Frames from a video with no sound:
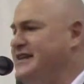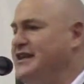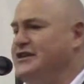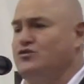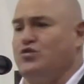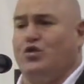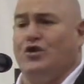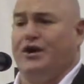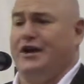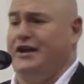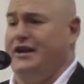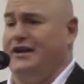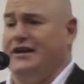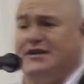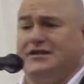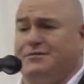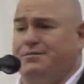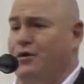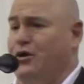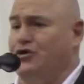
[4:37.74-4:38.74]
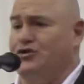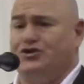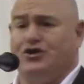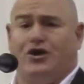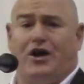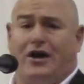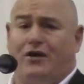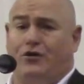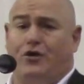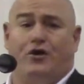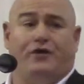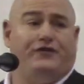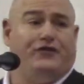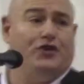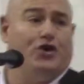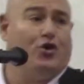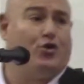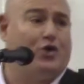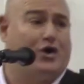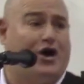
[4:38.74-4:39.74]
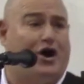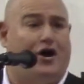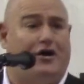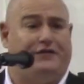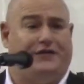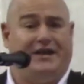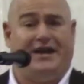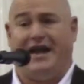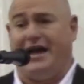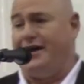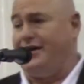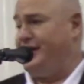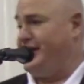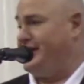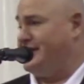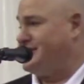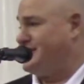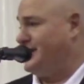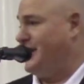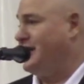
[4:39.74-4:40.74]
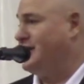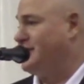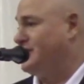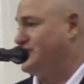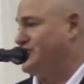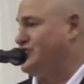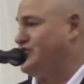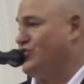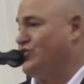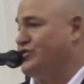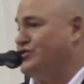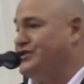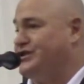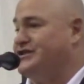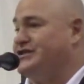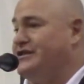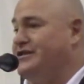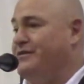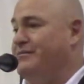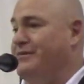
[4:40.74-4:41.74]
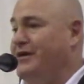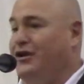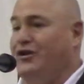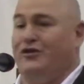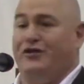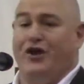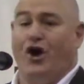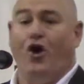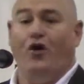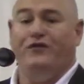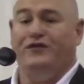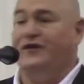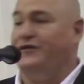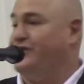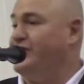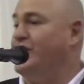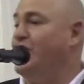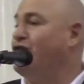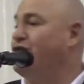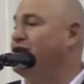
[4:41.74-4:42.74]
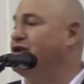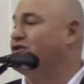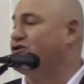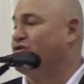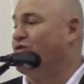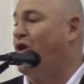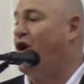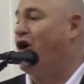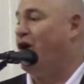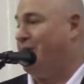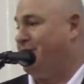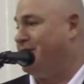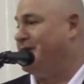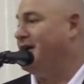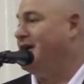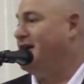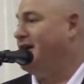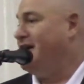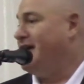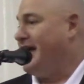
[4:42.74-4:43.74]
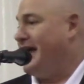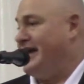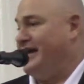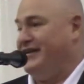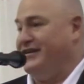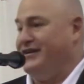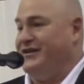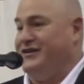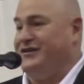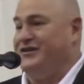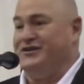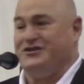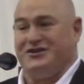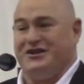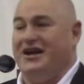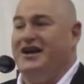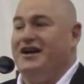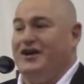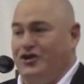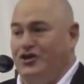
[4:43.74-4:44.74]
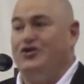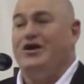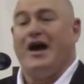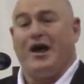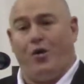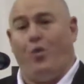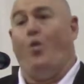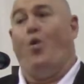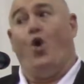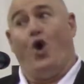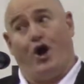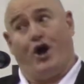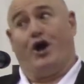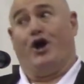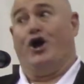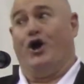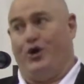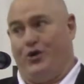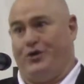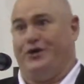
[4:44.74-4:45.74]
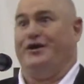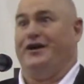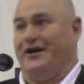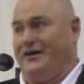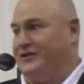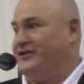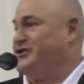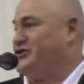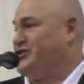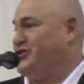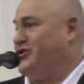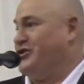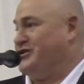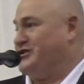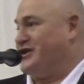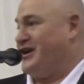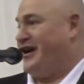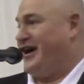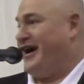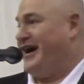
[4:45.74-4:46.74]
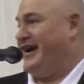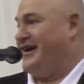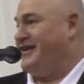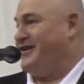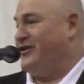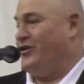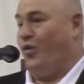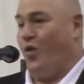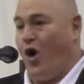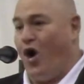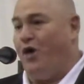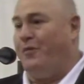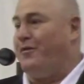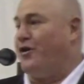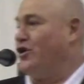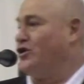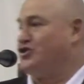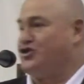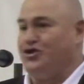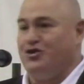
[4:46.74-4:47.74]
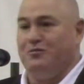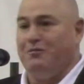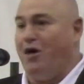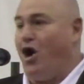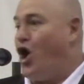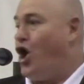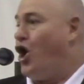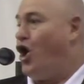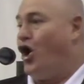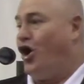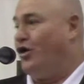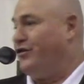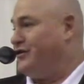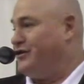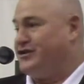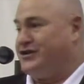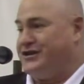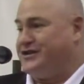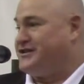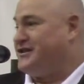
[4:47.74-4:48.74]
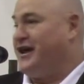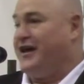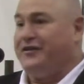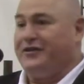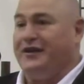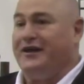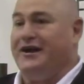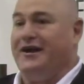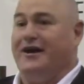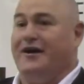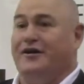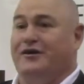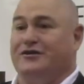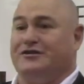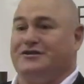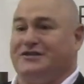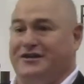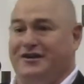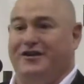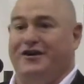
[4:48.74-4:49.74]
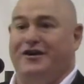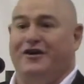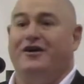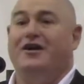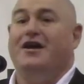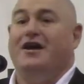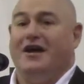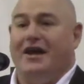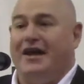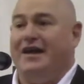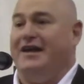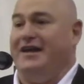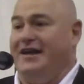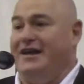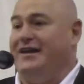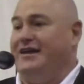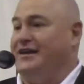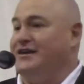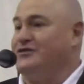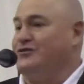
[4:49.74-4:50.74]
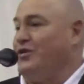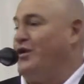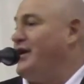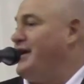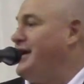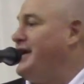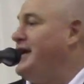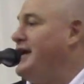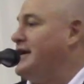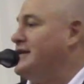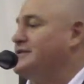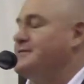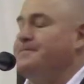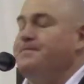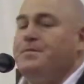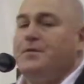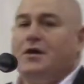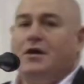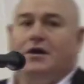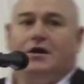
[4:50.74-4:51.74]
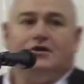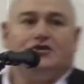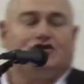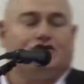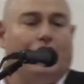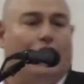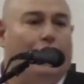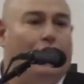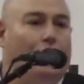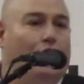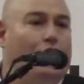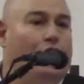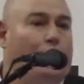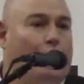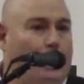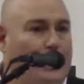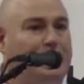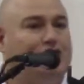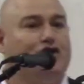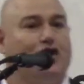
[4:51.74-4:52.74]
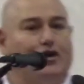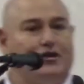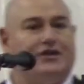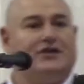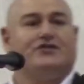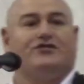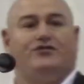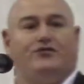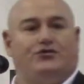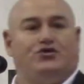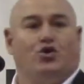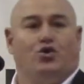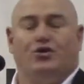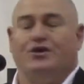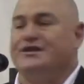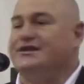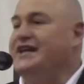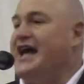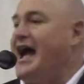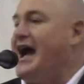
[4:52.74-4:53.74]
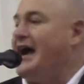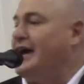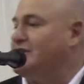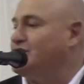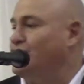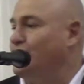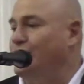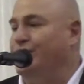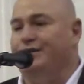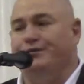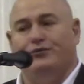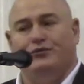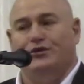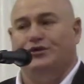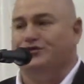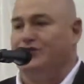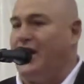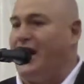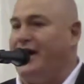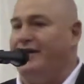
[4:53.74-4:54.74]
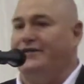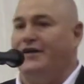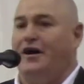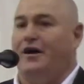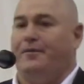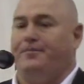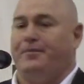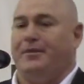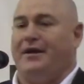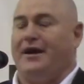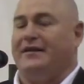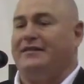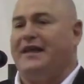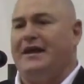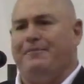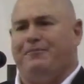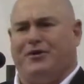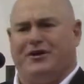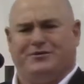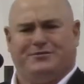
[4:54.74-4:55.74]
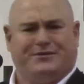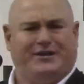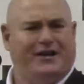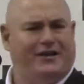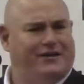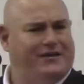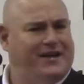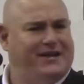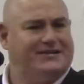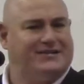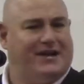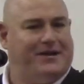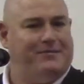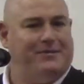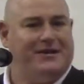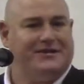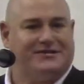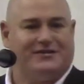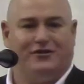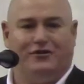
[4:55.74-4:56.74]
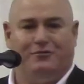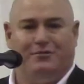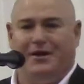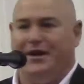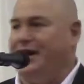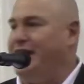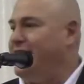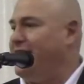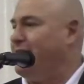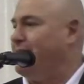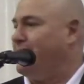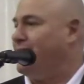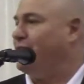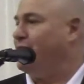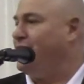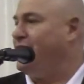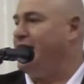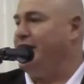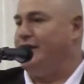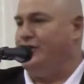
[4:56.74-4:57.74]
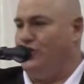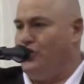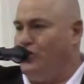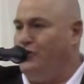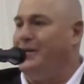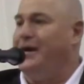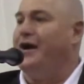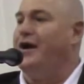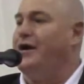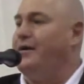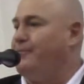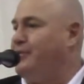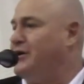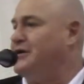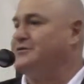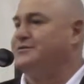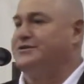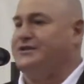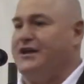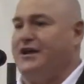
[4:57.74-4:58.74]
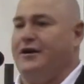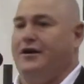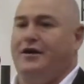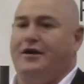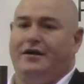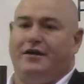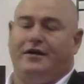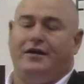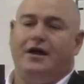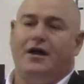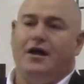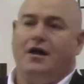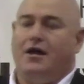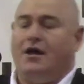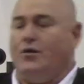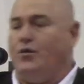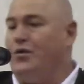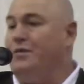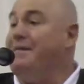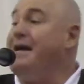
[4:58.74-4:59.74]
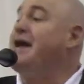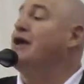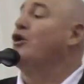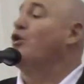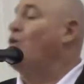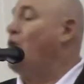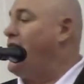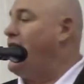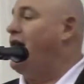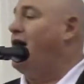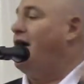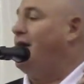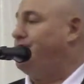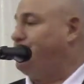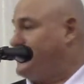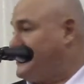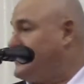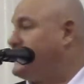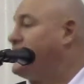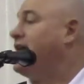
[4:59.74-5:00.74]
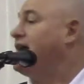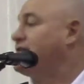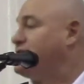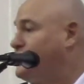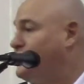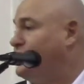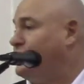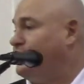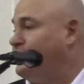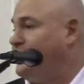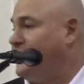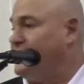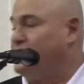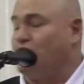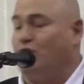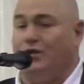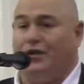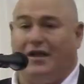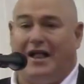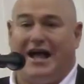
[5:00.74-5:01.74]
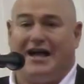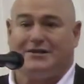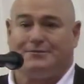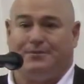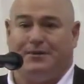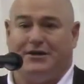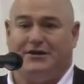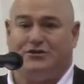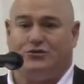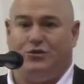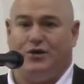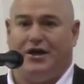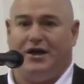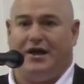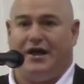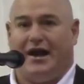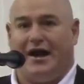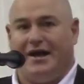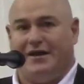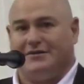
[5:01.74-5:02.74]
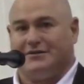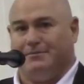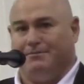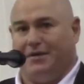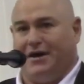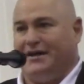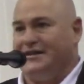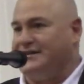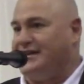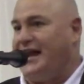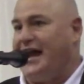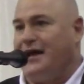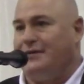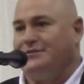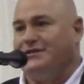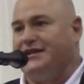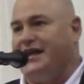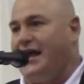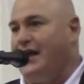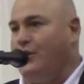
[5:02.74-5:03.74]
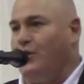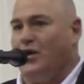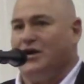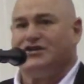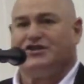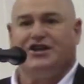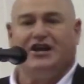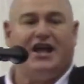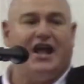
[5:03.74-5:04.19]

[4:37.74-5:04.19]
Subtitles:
kids weren't getting exposure. I don't know if you know where Coffee County is, Douglas, Georgia. It's in the middle of the Hopi-Finoki Swamp. And you got to want to go to Douglas, Georgia, all right? Walmart's your mall. There is nothing else, It is what it is. So we took this tour of the SAC. So we would drive up, and I think Presbyterian at that time may have still been in it, but we hit Newberry, Presbyterian, and we made our way up to Tusculum. That was one of the last places we hit. I had some buddies at App State watching the